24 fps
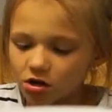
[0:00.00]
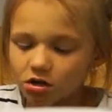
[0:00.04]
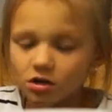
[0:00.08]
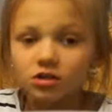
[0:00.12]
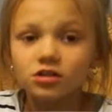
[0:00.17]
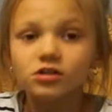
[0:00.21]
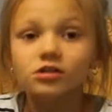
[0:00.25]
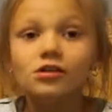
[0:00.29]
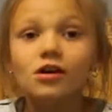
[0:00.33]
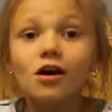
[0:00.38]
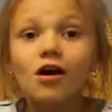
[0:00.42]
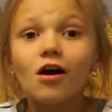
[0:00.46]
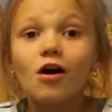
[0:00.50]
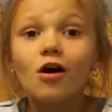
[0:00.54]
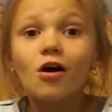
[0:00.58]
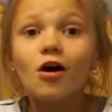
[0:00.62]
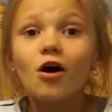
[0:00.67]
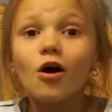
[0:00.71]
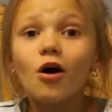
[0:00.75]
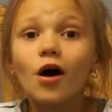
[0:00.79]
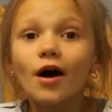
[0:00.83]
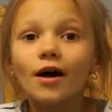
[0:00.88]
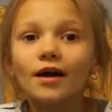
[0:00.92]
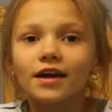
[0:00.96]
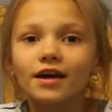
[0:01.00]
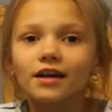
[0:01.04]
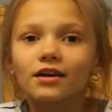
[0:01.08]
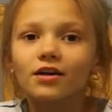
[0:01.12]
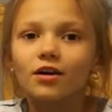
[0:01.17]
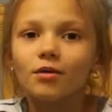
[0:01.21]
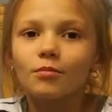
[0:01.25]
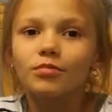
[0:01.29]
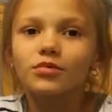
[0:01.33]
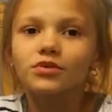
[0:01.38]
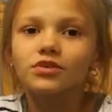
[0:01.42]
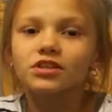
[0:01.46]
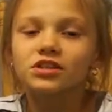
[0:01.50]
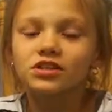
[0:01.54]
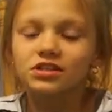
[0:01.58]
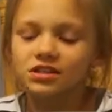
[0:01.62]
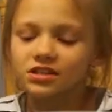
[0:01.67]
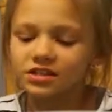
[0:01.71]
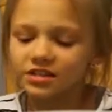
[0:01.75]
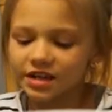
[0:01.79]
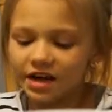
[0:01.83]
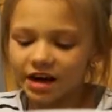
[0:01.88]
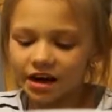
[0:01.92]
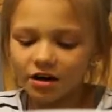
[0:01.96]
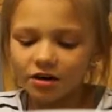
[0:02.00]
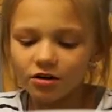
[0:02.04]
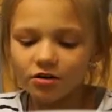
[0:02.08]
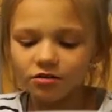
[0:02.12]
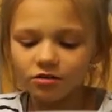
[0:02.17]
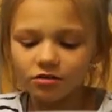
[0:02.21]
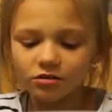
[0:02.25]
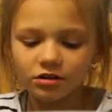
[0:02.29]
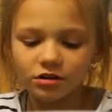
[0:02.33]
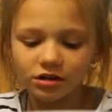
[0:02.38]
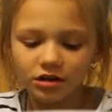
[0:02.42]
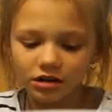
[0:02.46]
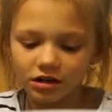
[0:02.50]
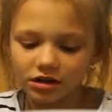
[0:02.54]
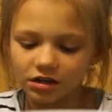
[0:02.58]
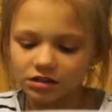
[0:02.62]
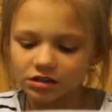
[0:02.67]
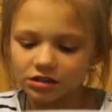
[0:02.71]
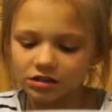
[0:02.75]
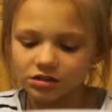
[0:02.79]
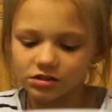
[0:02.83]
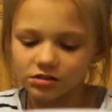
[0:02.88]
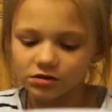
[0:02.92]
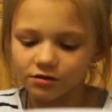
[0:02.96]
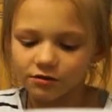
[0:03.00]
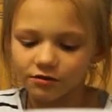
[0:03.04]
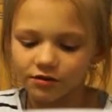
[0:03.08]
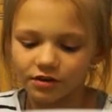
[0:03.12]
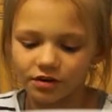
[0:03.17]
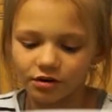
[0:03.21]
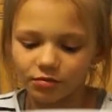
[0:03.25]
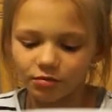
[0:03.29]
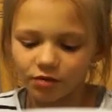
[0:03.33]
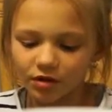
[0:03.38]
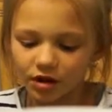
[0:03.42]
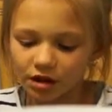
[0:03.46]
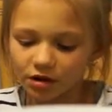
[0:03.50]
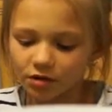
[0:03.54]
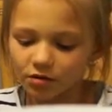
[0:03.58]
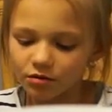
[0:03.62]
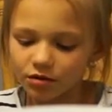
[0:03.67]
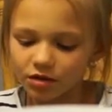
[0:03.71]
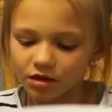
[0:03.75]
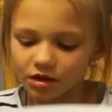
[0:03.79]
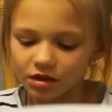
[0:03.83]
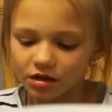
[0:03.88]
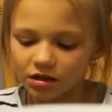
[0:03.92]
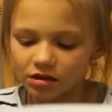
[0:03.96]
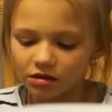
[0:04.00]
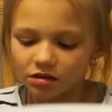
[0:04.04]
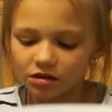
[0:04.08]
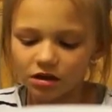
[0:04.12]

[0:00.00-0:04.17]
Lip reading: So I cannot put this down because it's so fun to play with.